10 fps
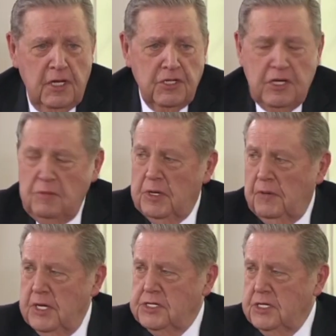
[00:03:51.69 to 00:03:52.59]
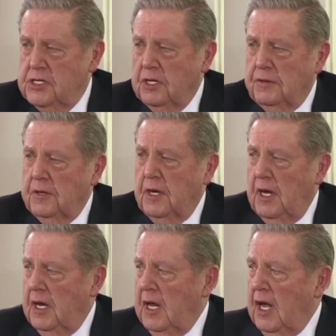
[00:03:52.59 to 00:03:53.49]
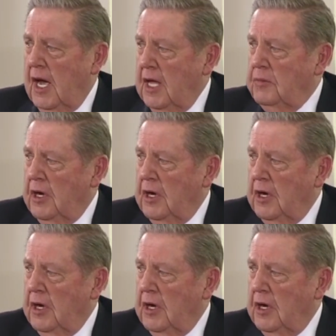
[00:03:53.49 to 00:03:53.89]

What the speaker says: she'd been raising children, and I'd